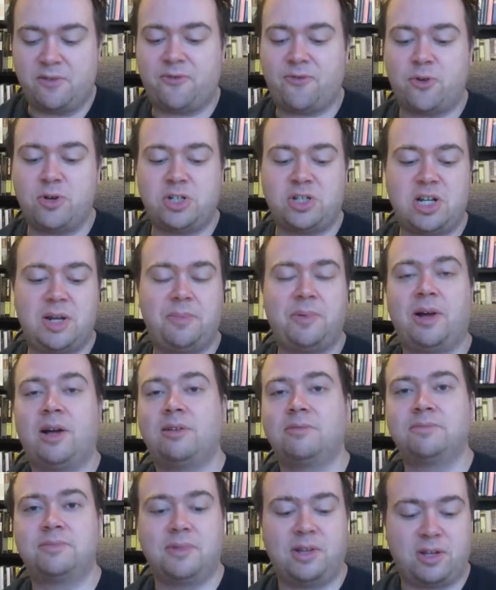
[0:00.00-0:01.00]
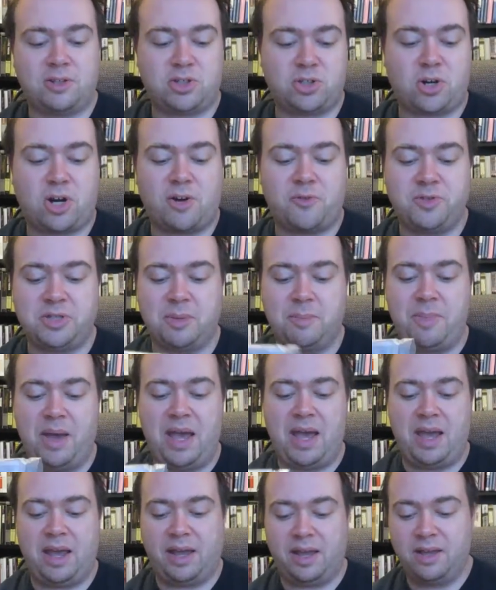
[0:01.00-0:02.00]
First up, I'll start off with a
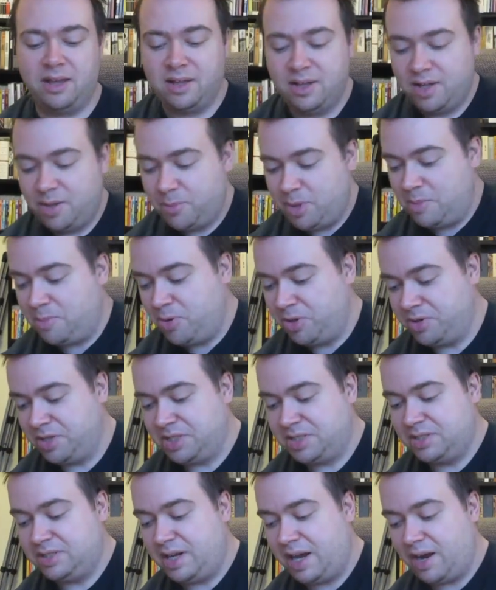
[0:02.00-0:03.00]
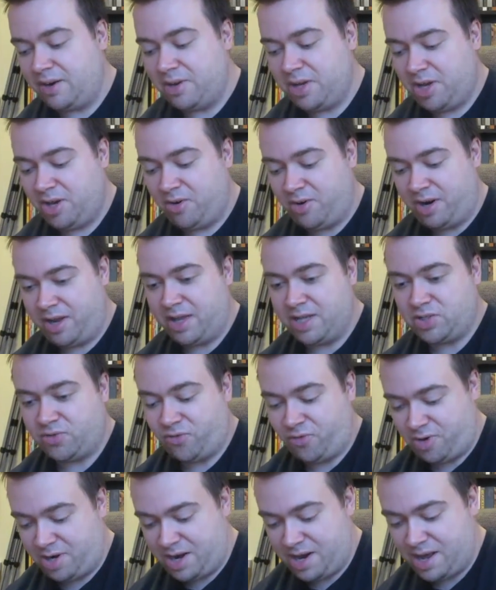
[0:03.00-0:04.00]
bang and put this down here, I guess,
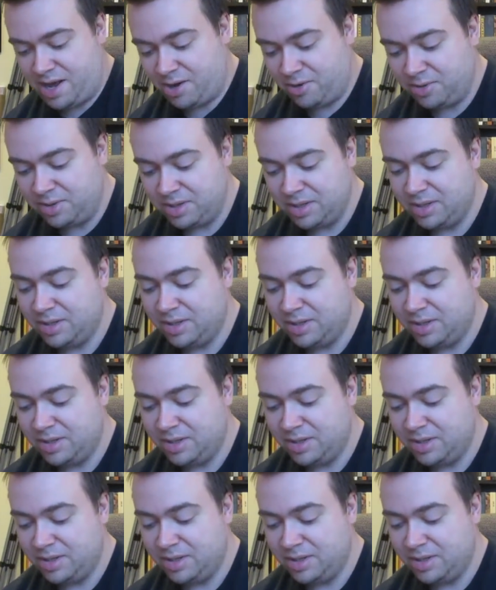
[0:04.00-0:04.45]
for now,